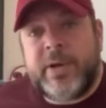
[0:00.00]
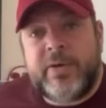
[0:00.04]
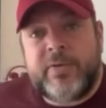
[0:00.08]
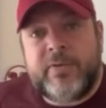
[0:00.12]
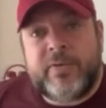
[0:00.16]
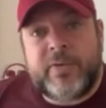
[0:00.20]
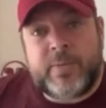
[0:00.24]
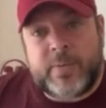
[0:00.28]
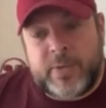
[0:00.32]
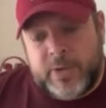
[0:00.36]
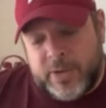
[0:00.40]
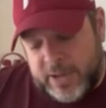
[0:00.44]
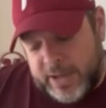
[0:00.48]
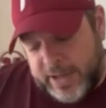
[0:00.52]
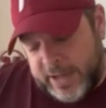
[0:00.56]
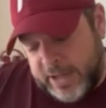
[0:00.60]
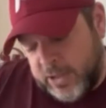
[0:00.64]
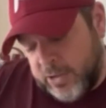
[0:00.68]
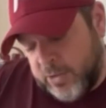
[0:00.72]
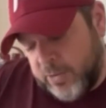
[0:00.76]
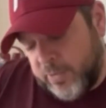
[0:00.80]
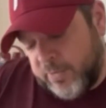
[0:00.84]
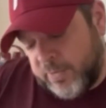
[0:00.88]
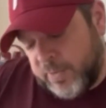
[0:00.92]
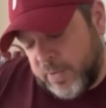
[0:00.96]
in from
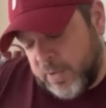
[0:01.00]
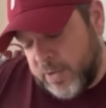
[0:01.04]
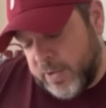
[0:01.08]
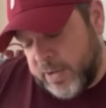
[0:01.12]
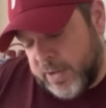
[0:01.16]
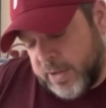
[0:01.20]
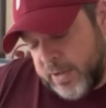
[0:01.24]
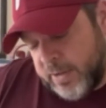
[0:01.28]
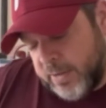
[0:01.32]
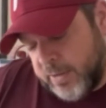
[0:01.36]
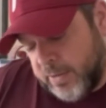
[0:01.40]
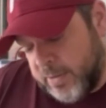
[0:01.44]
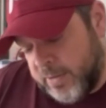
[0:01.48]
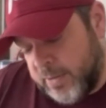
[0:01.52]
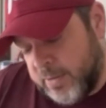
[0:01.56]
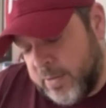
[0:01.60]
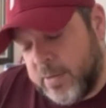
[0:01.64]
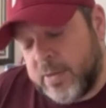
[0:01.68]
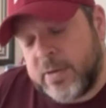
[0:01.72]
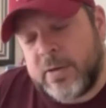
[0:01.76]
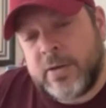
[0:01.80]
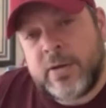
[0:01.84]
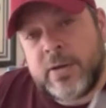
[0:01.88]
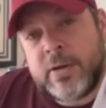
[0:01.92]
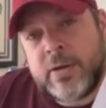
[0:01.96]
Orlando, Florida.
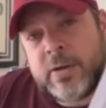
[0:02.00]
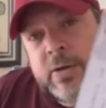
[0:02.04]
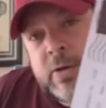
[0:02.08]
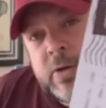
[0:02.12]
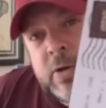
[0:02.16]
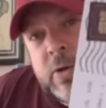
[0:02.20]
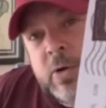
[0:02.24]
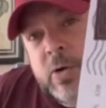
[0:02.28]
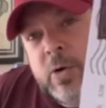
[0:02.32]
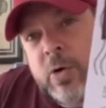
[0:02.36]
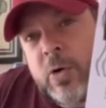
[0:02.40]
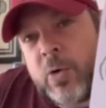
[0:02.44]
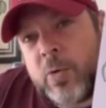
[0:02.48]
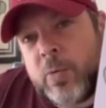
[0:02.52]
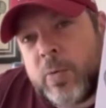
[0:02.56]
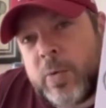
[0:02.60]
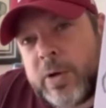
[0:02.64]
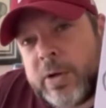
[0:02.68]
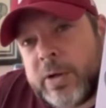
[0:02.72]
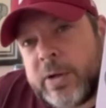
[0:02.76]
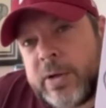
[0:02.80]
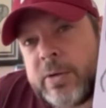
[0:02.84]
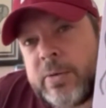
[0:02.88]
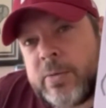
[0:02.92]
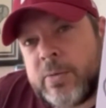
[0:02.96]
Old
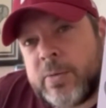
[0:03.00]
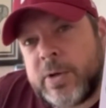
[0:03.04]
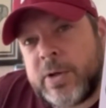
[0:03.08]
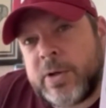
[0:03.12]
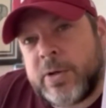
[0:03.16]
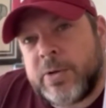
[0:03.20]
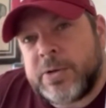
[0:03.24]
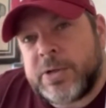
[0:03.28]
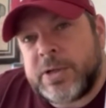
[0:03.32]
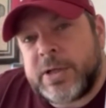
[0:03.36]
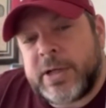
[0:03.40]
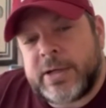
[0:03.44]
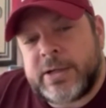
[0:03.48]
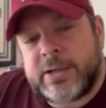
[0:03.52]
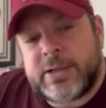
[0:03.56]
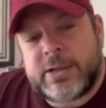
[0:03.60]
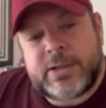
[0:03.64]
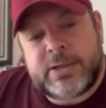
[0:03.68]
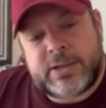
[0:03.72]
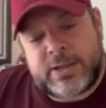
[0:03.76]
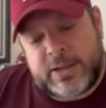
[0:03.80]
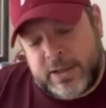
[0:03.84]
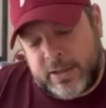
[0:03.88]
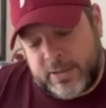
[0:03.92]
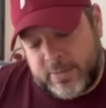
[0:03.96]
one of those Texas
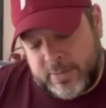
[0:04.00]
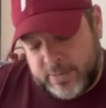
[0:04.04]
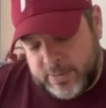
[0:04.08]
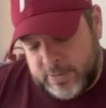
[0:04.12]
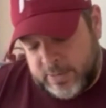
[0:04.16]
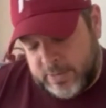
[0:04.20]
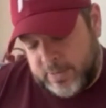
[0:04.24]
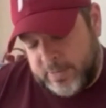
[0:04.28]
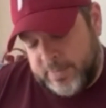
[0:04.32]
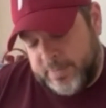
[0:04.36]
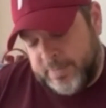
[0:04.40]
stamps.